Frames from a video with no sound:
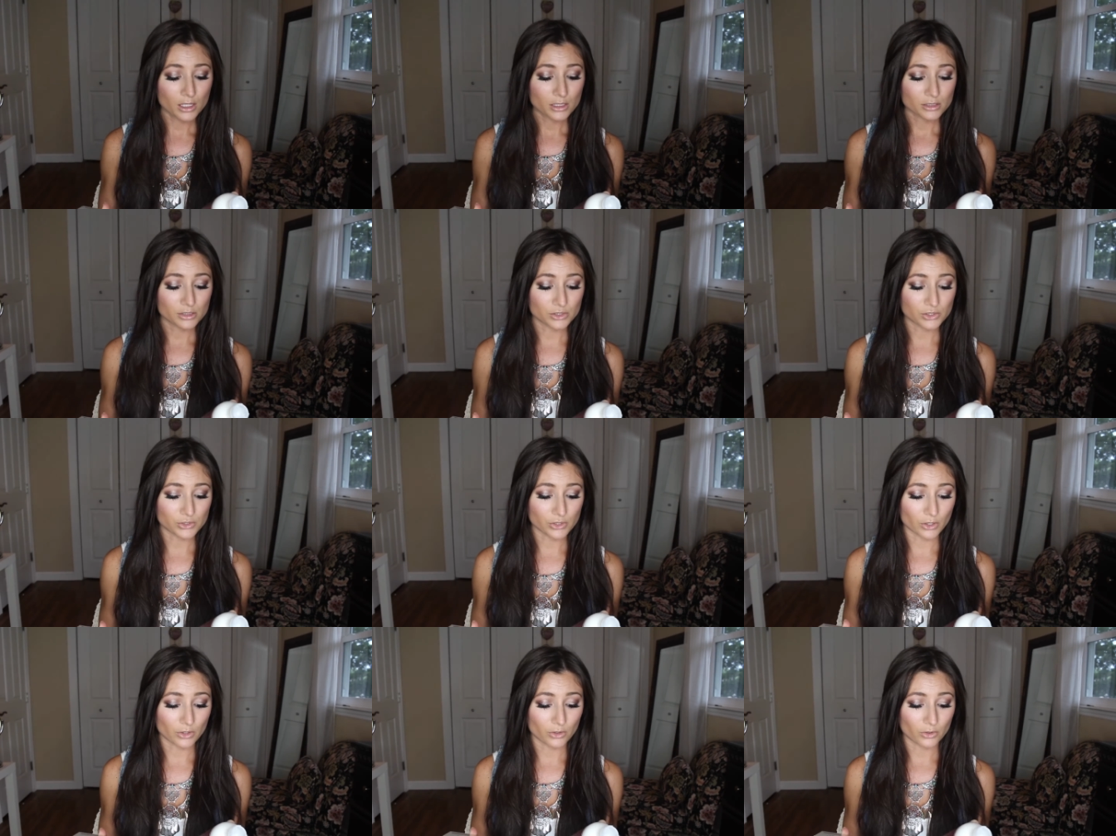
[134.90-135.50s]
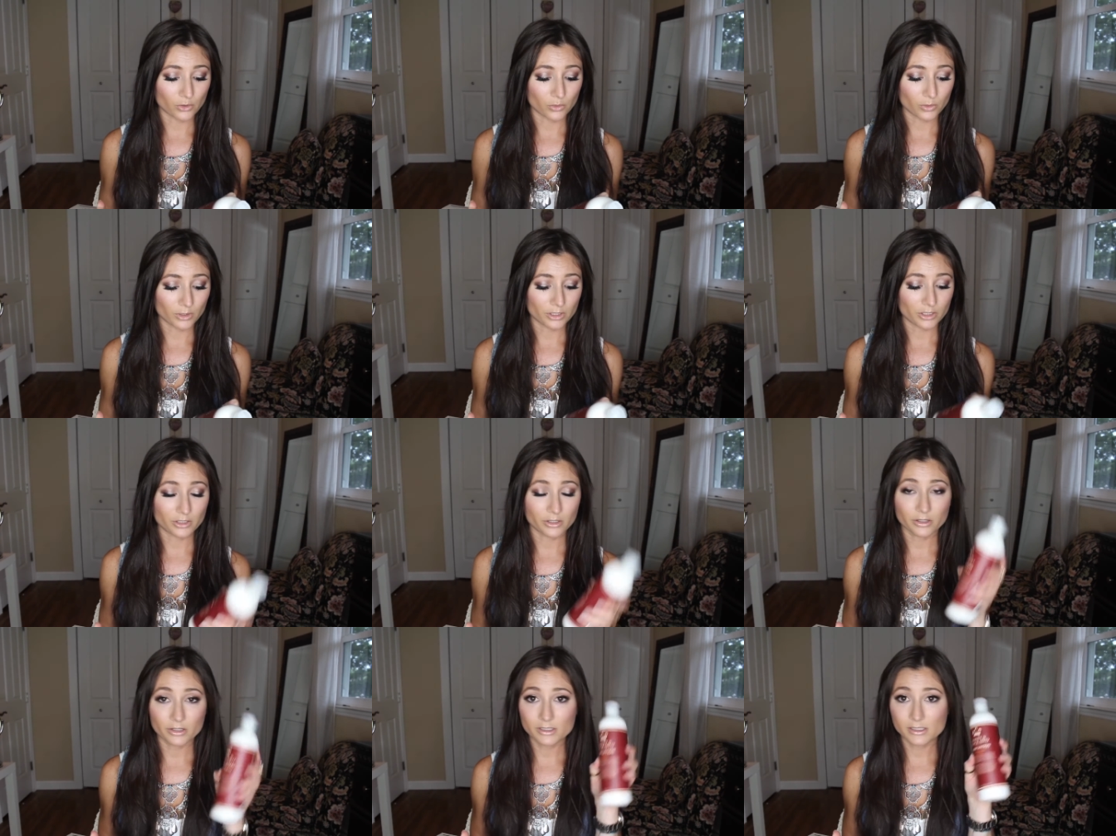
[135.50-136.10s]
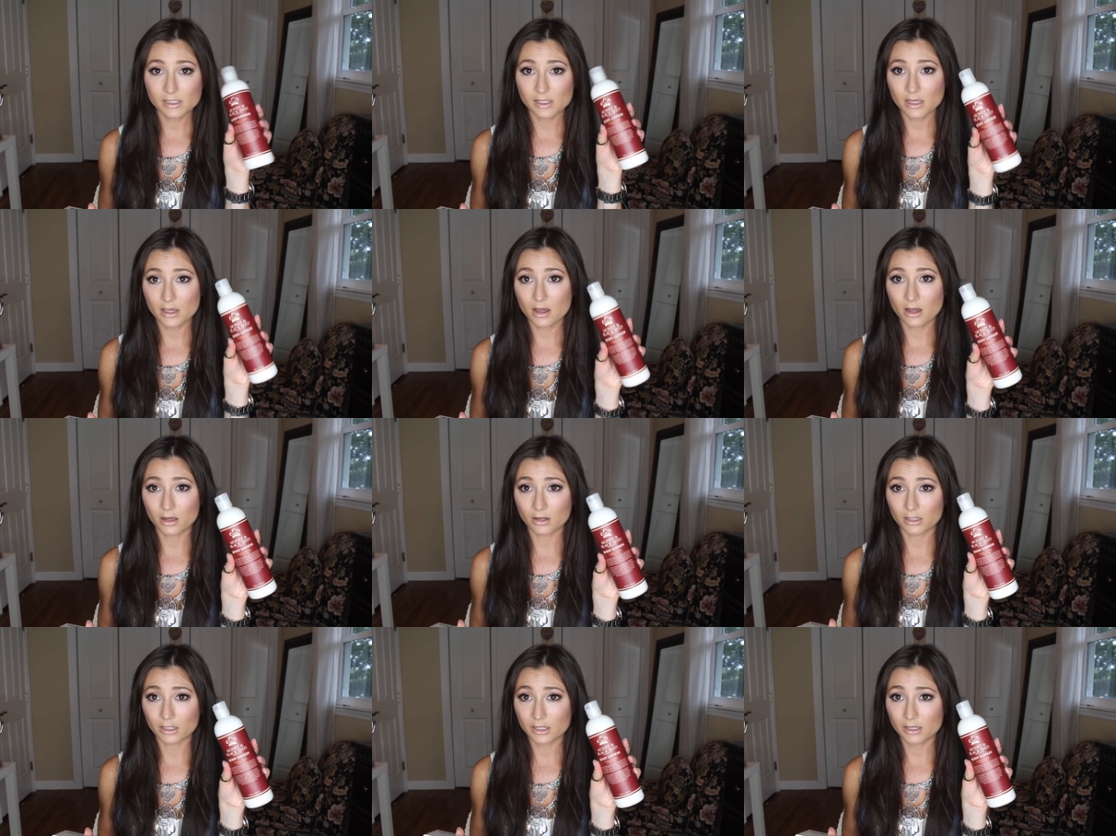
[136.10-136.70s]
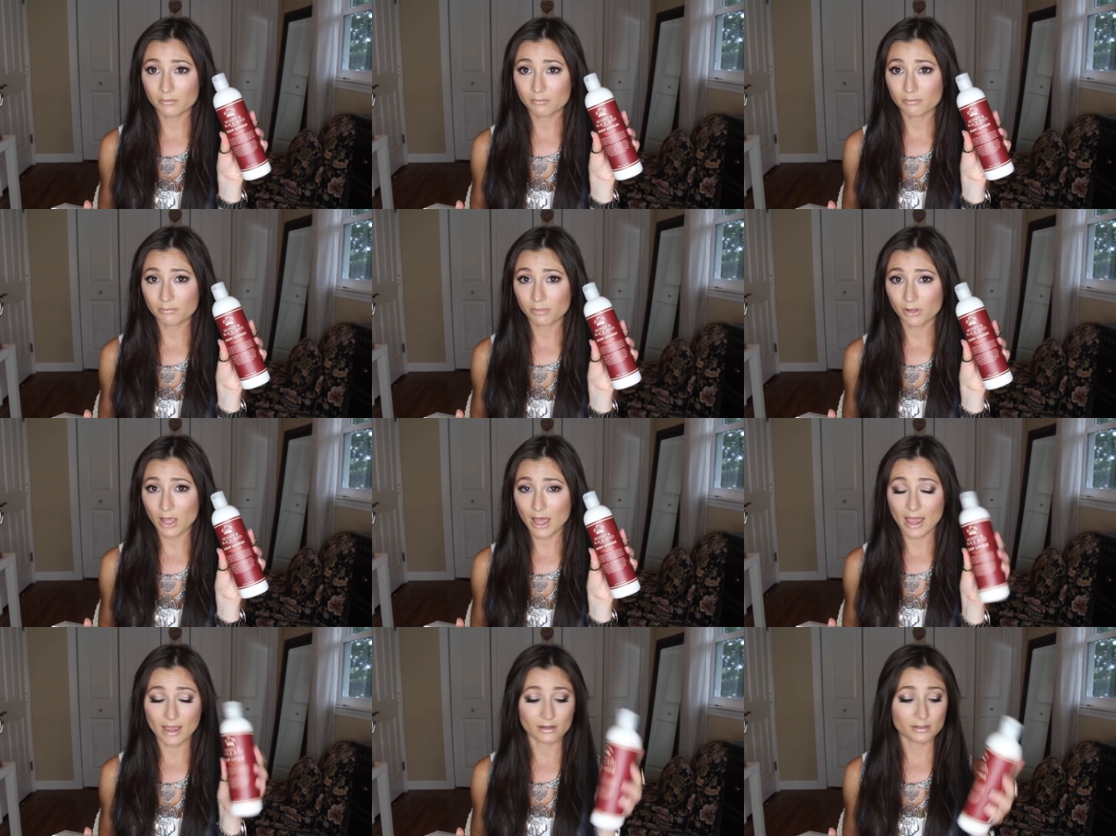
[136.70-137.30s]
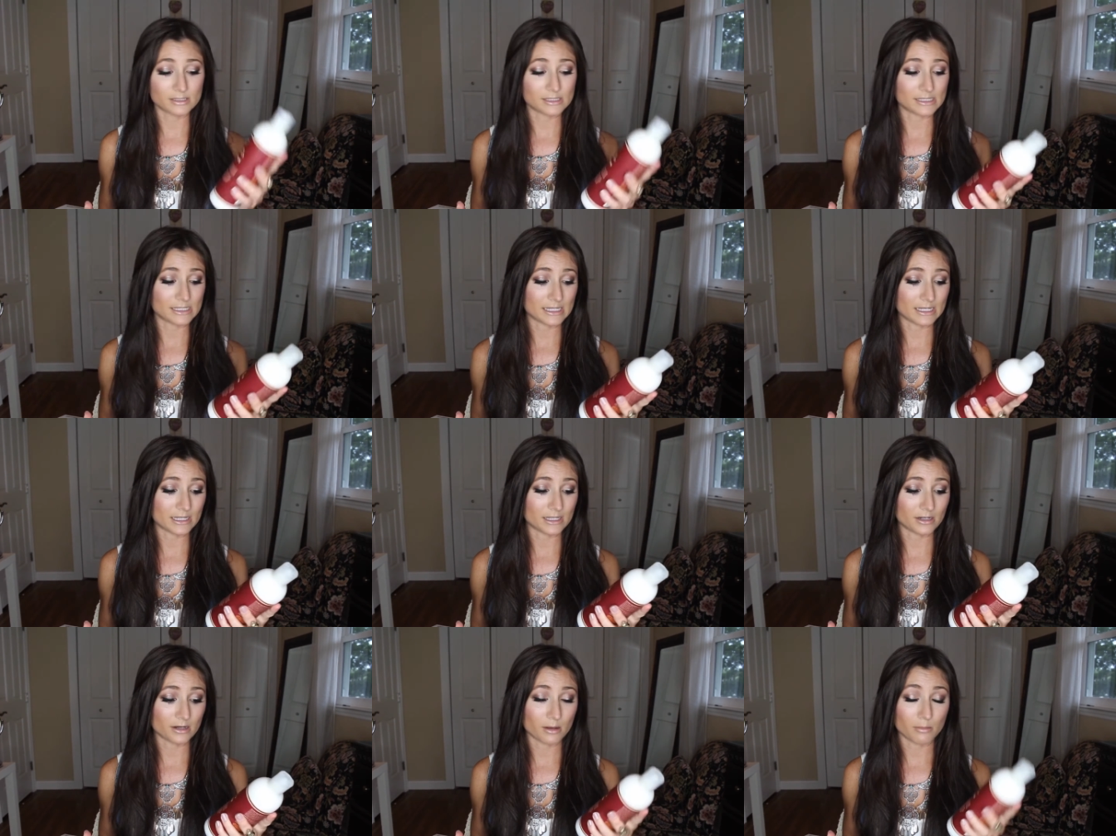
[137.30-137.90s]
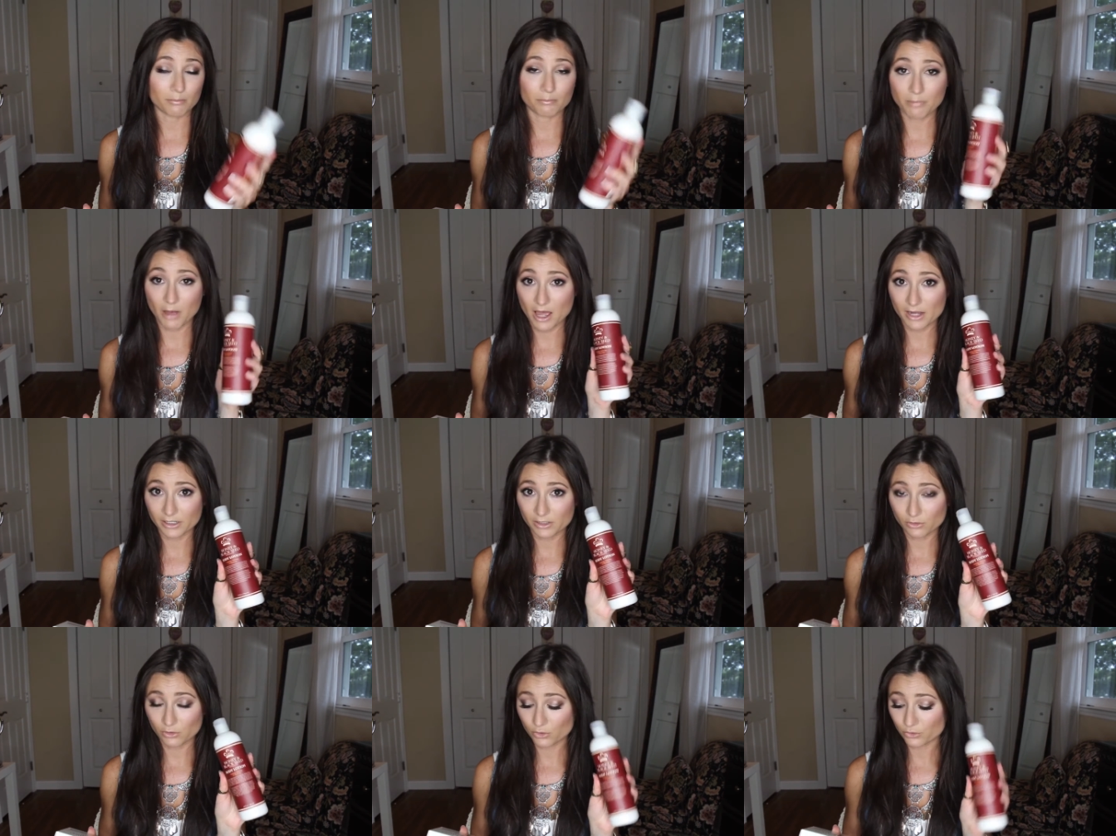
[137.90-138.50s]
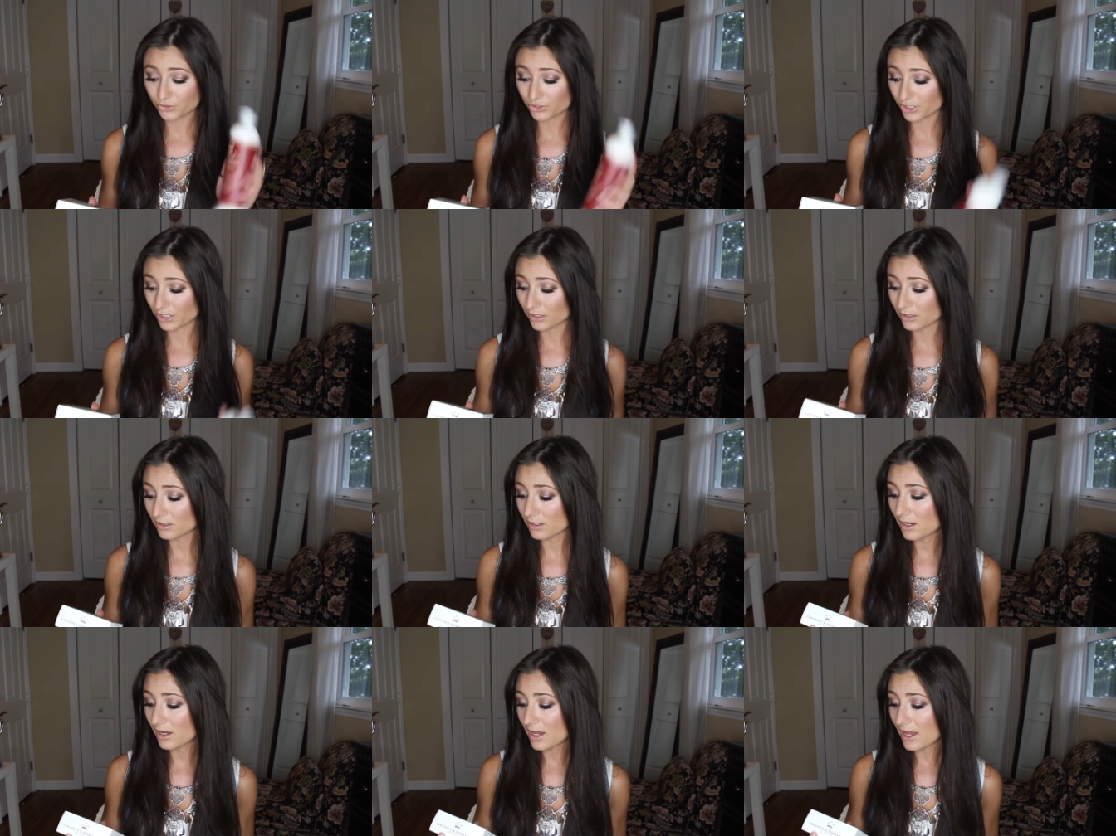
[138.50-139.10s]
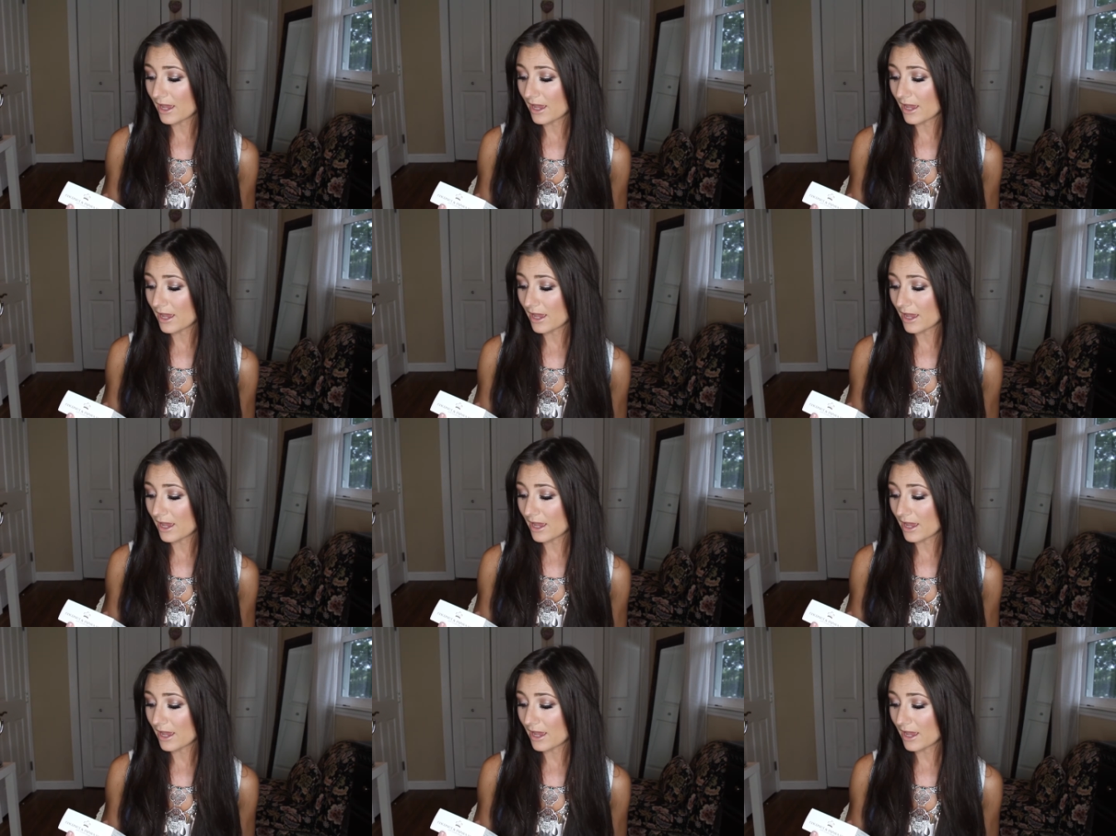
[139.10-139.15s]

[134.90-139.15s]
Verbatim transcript: So here is the Honey and Black Seed body lotion,